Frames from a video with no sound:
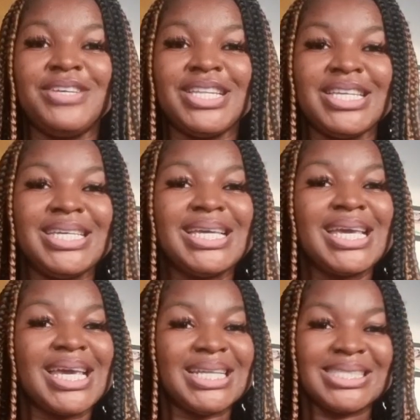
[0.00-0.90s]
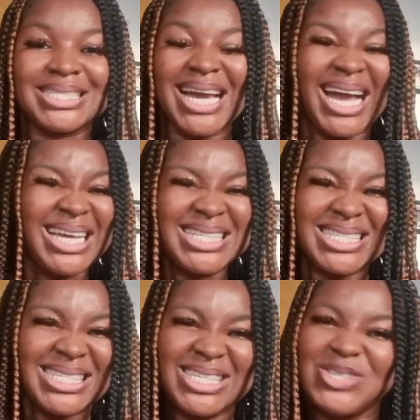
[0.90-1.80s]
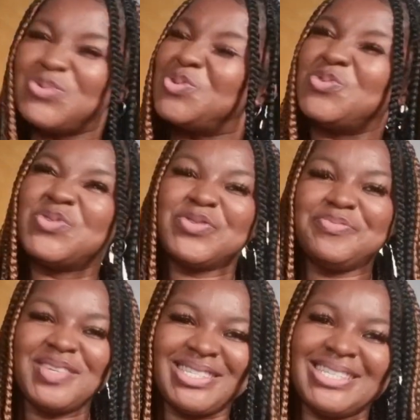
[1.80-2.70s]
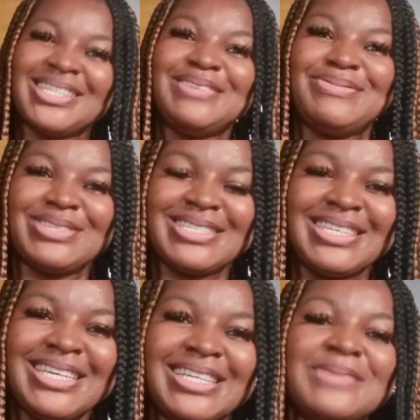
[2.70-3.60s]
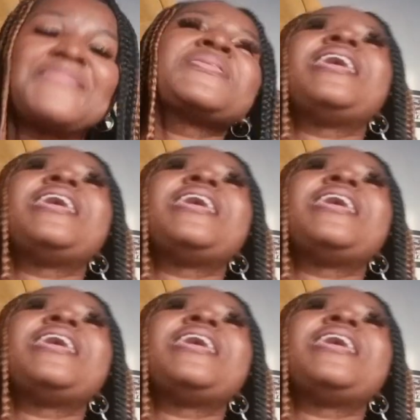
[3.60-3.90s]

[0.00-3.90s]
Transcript: really enticing. You wouldn't want to miss it if you see it.